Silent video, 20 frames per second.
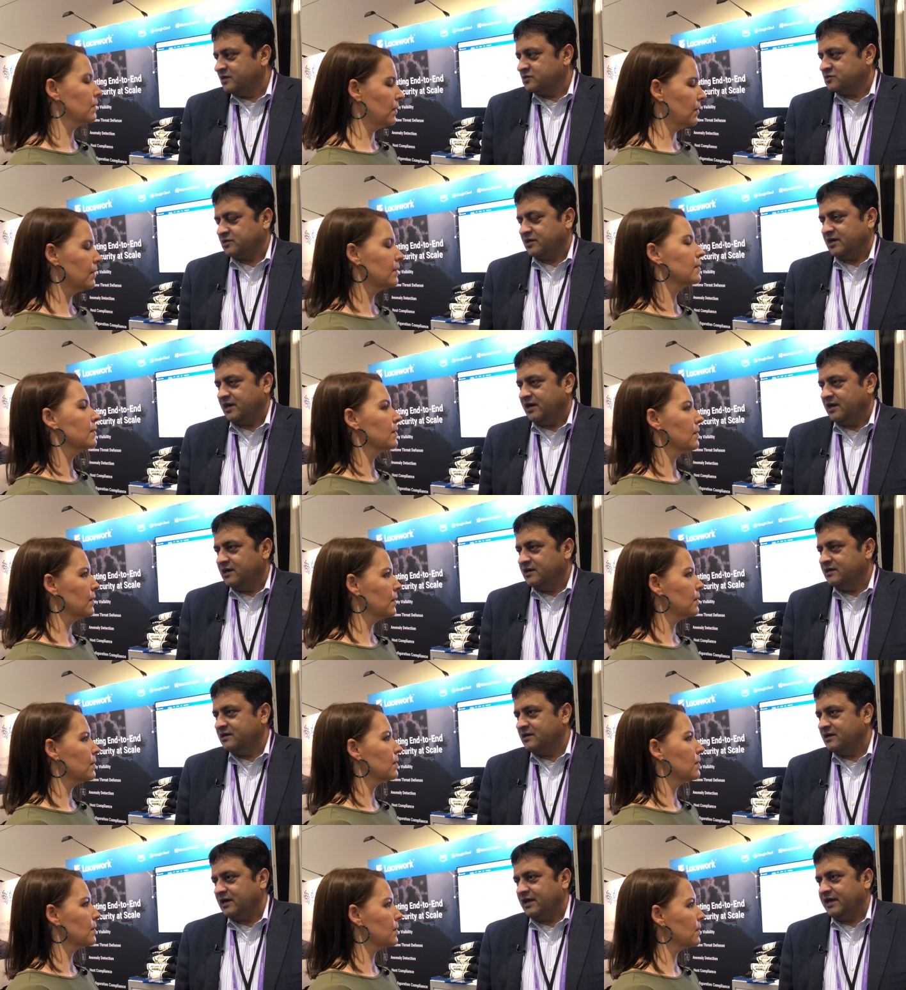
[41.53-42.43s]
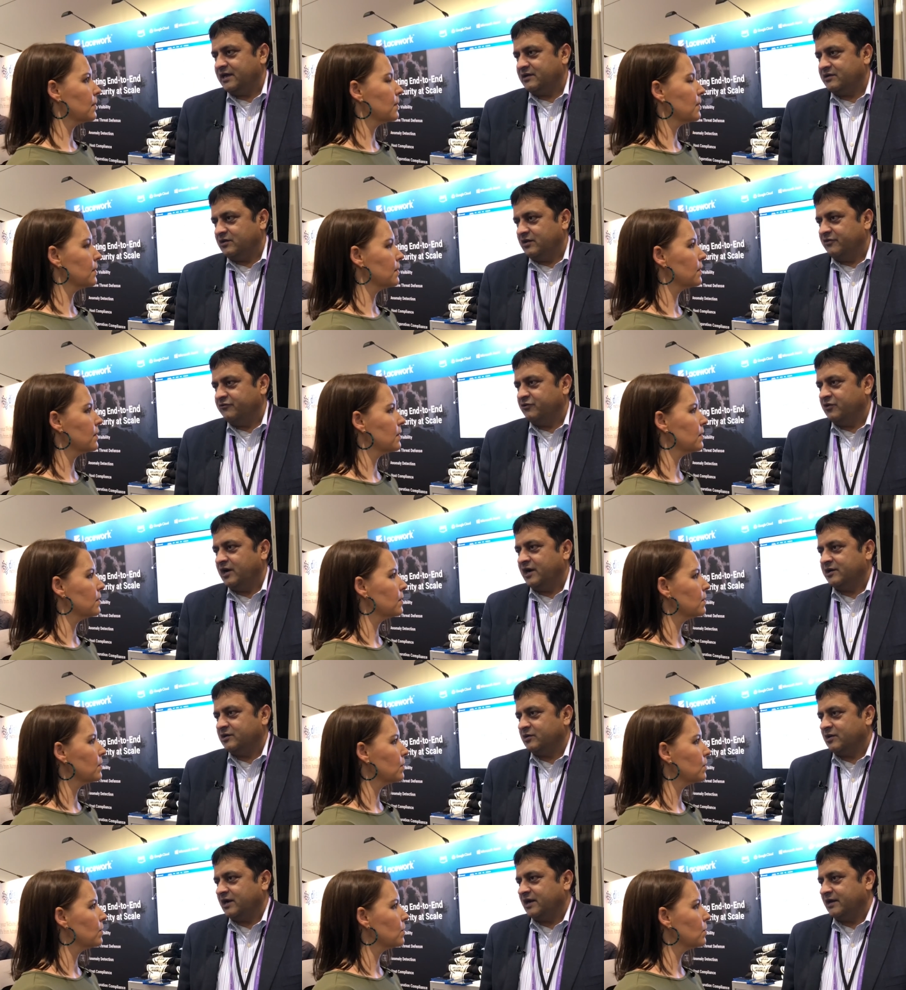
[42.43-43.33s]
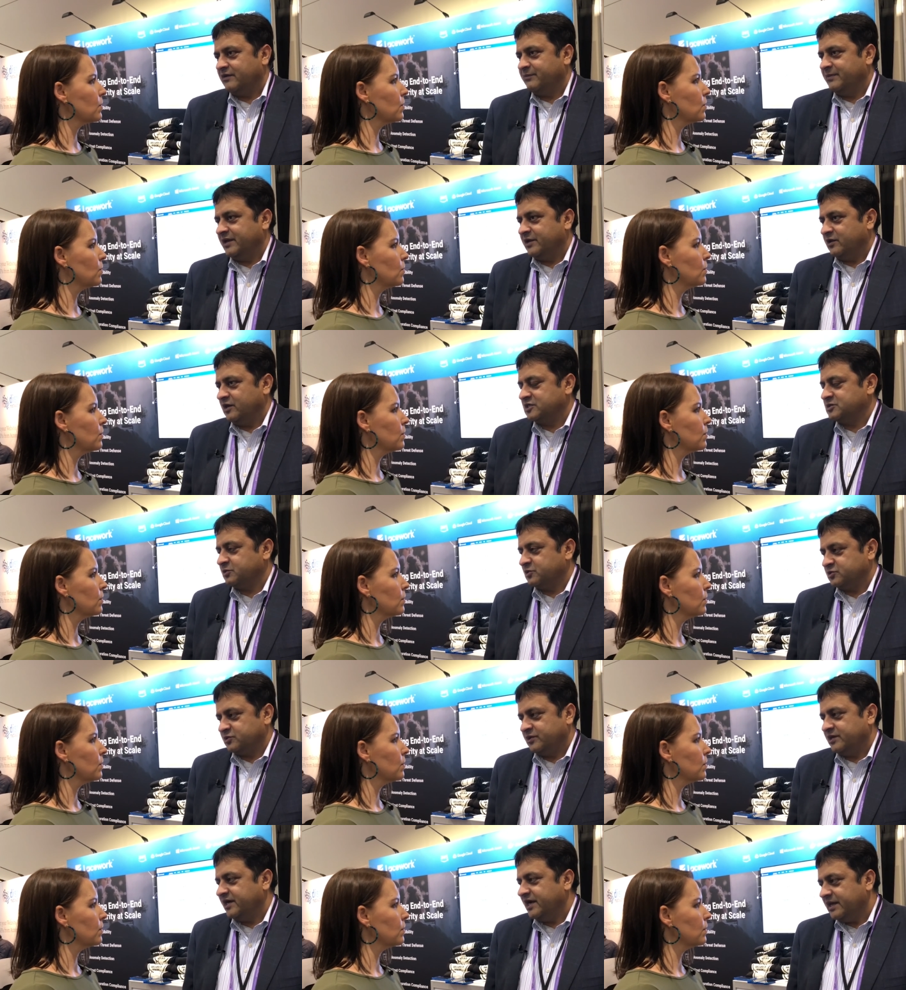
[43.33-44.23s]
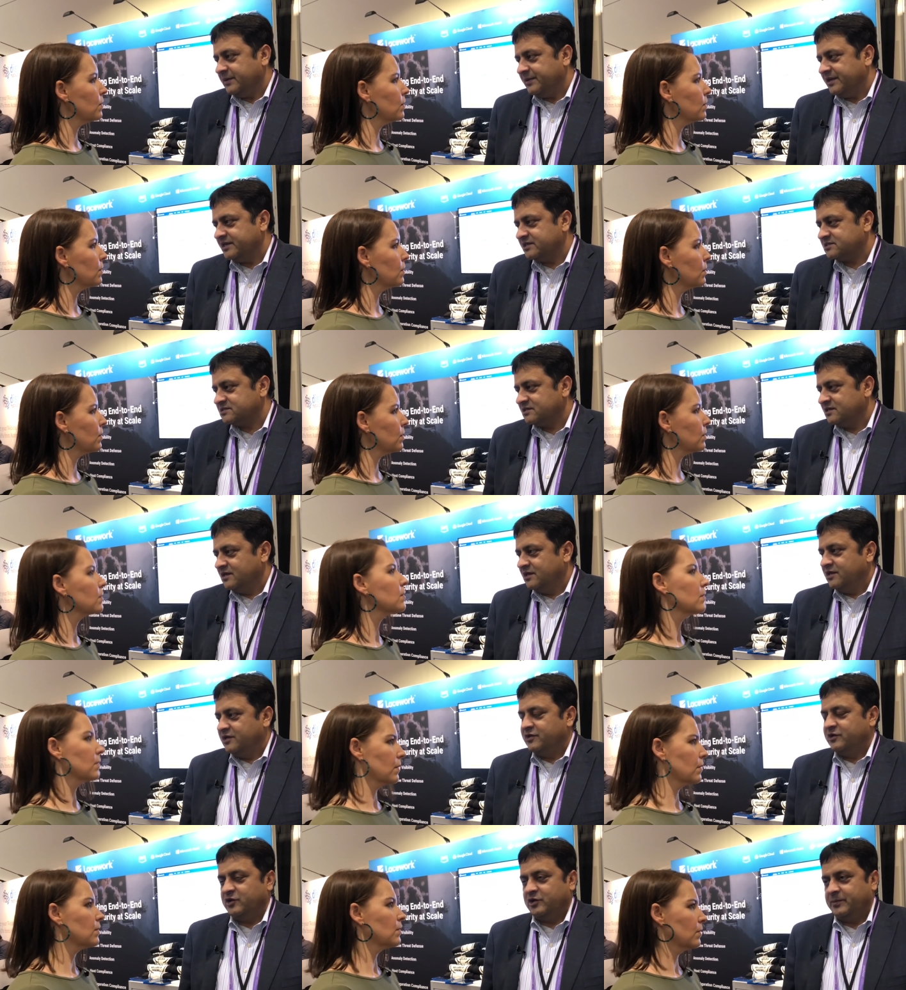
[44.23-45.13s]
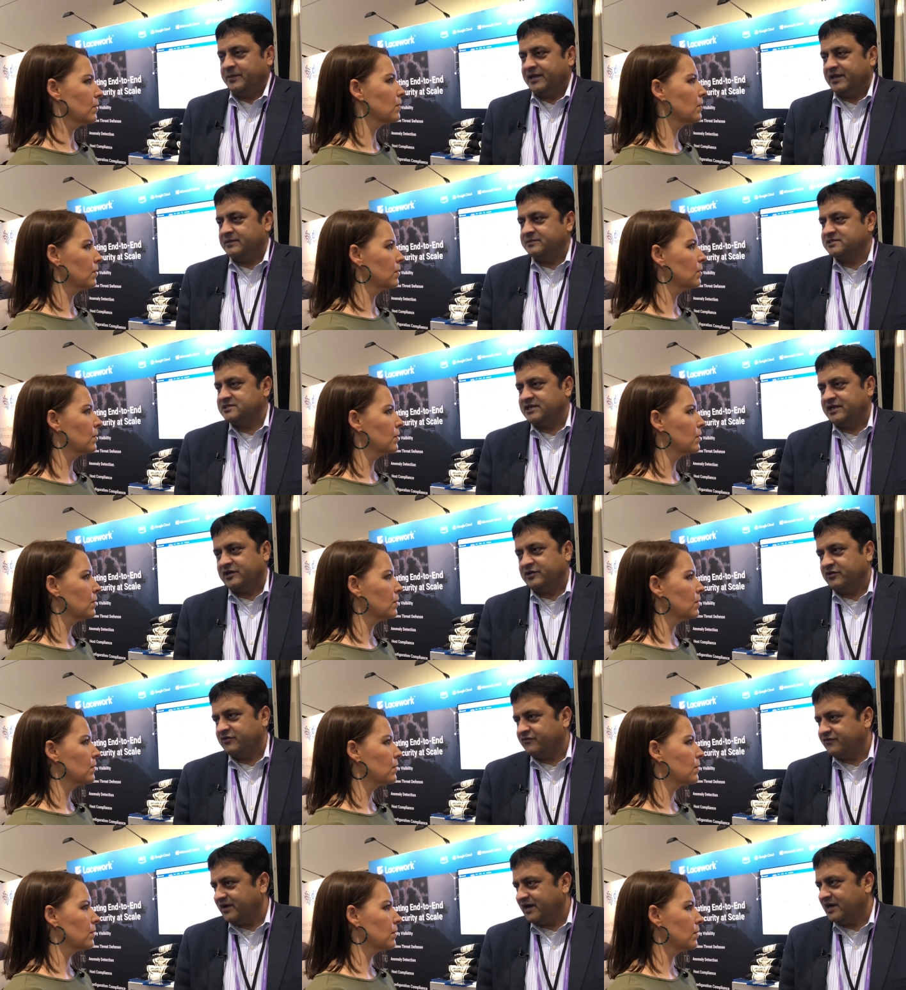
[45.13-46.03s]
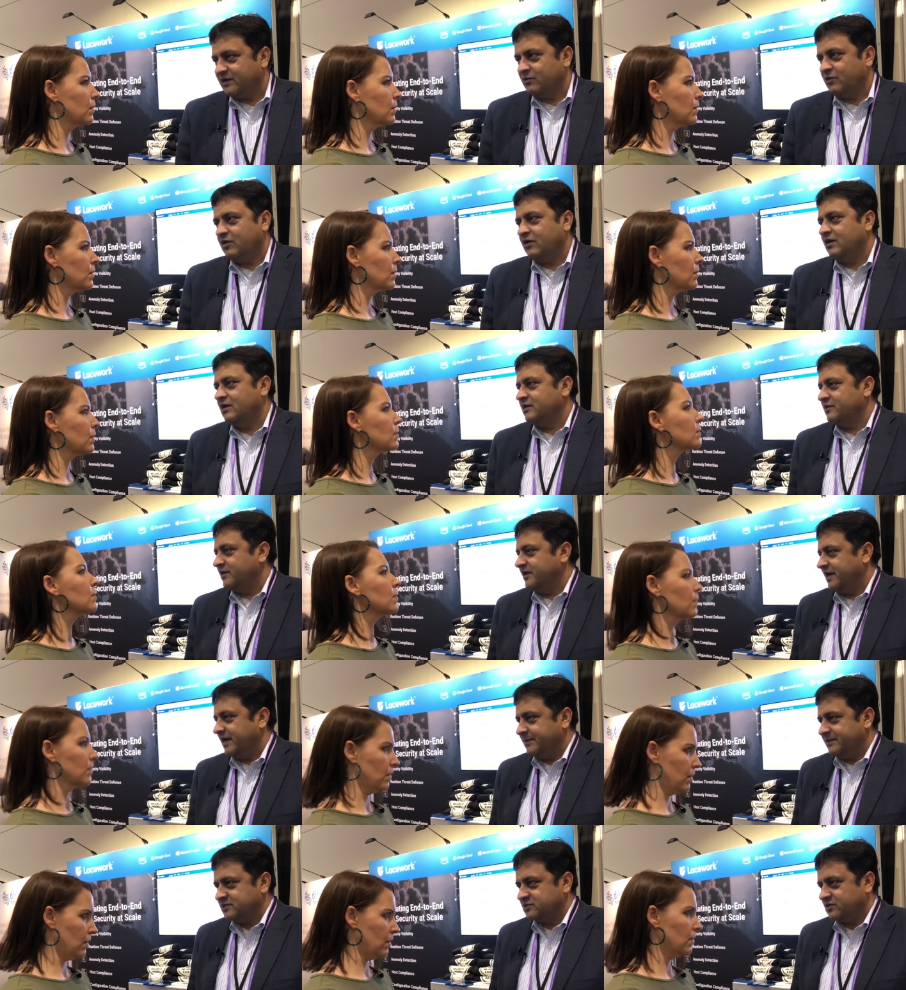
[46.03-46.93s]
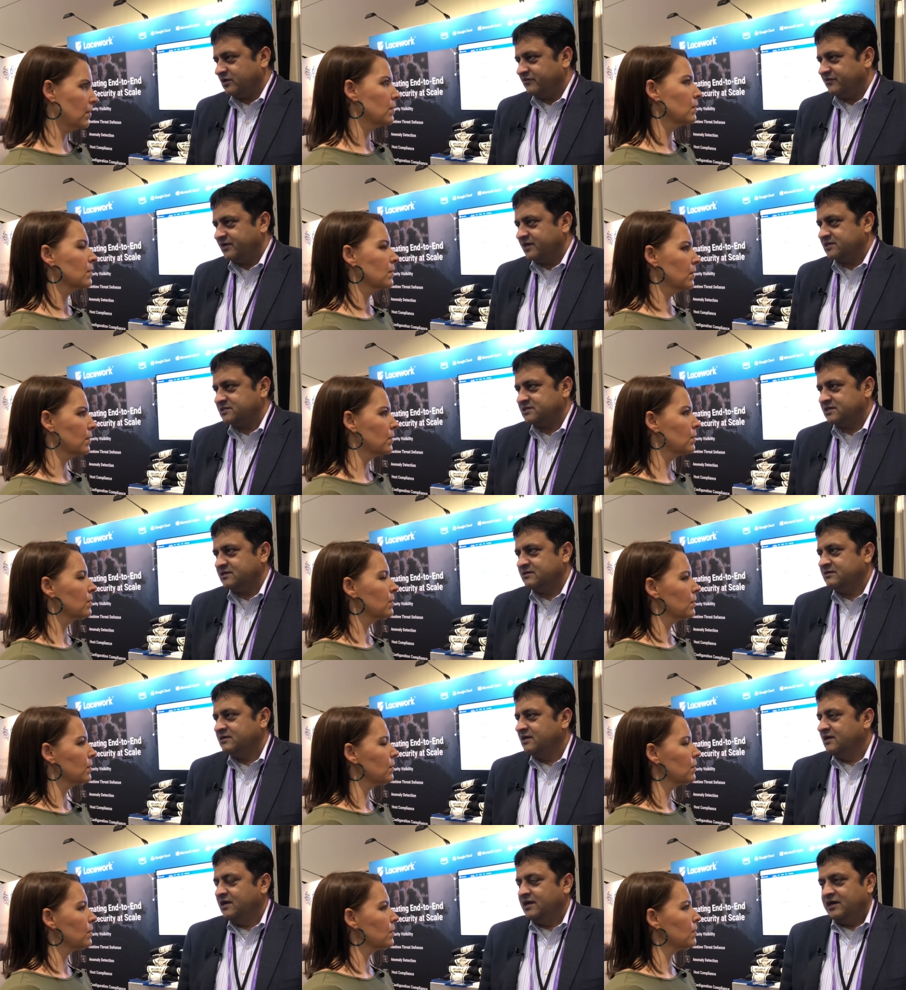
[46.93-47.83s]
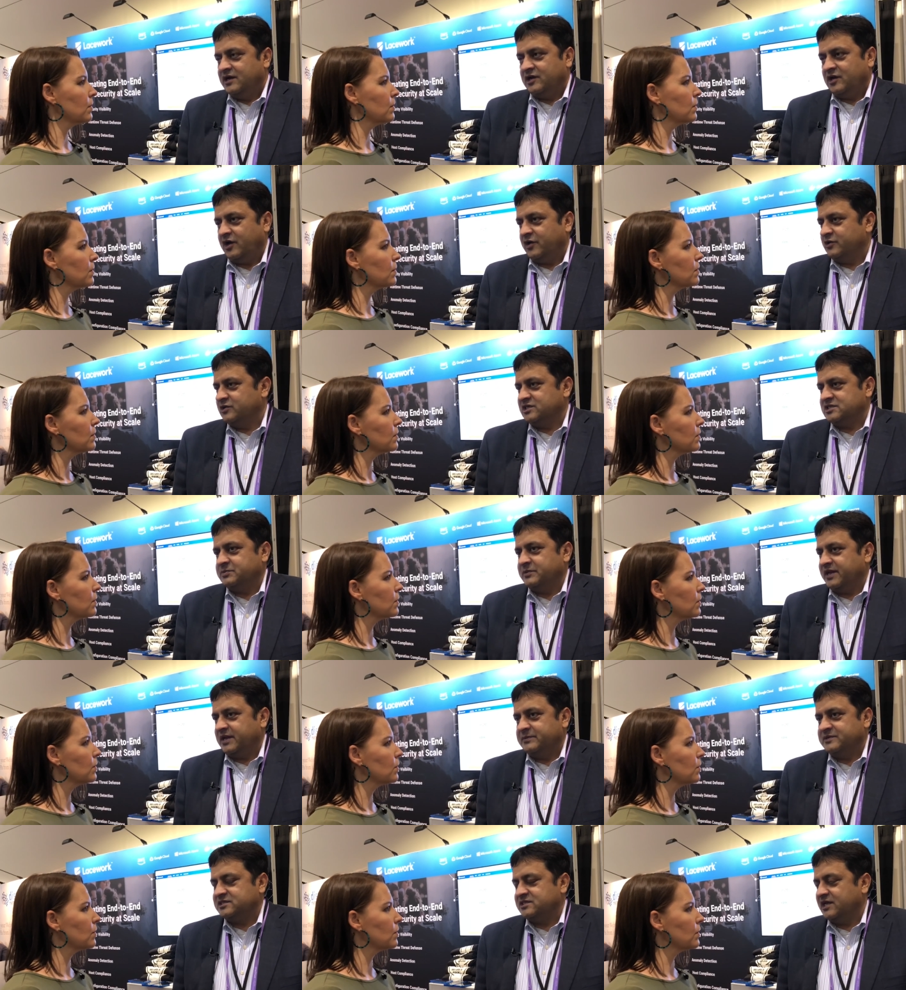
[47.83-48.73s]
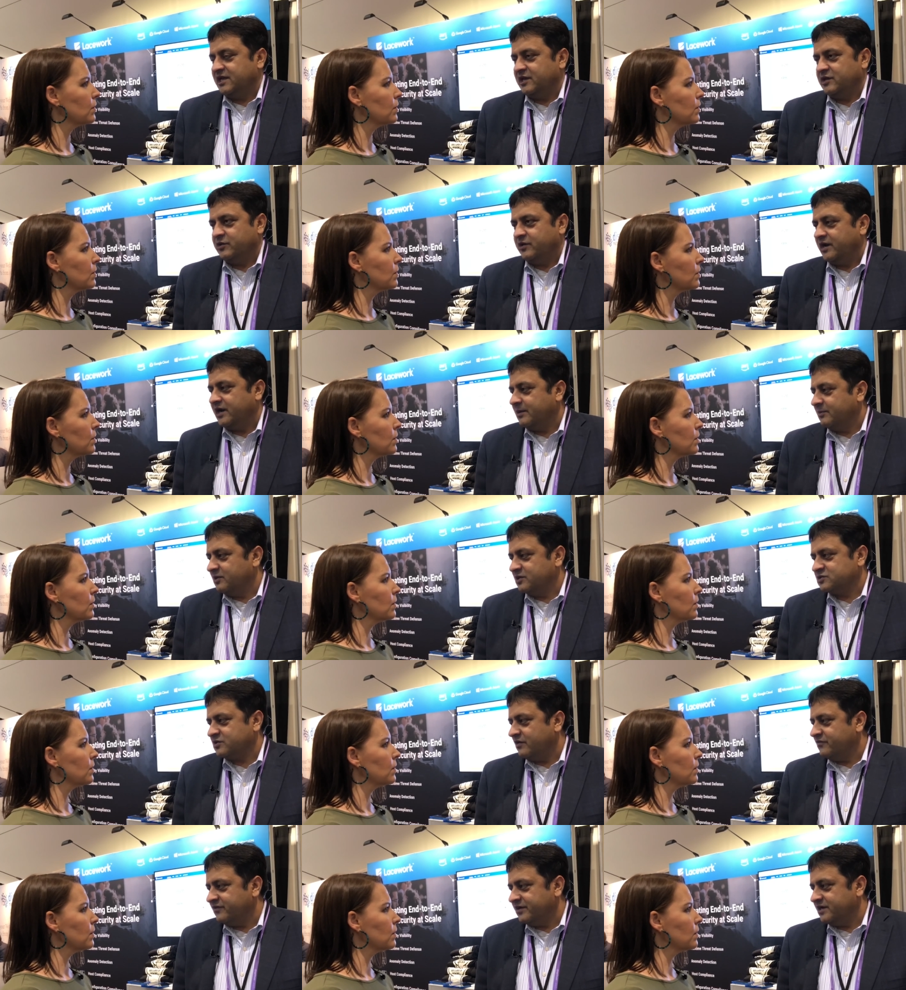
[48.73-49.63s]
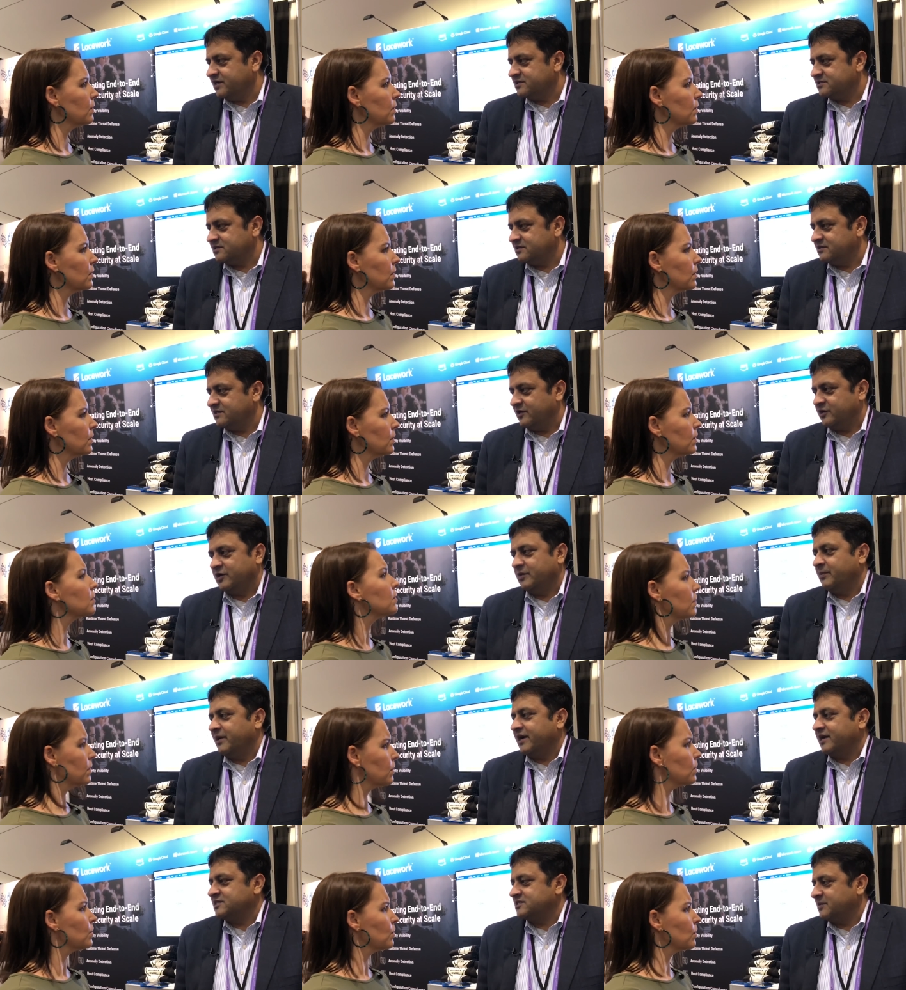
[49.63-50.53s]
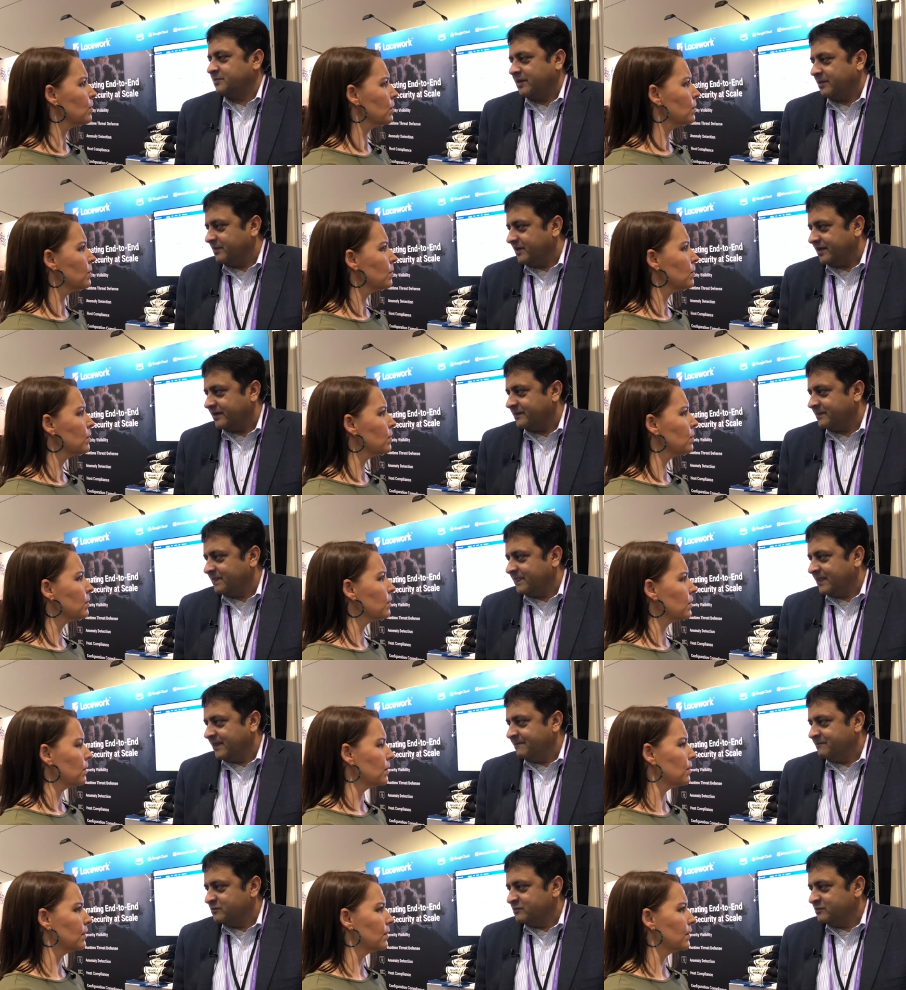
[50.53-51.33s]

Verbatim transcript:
Speaker 1: So earlier, like if you had to kind of make you expose your database, you had to make a mistake in your firewall, your database configuration. Now you just make a mistake in your AWS configuration, and your buckets are public.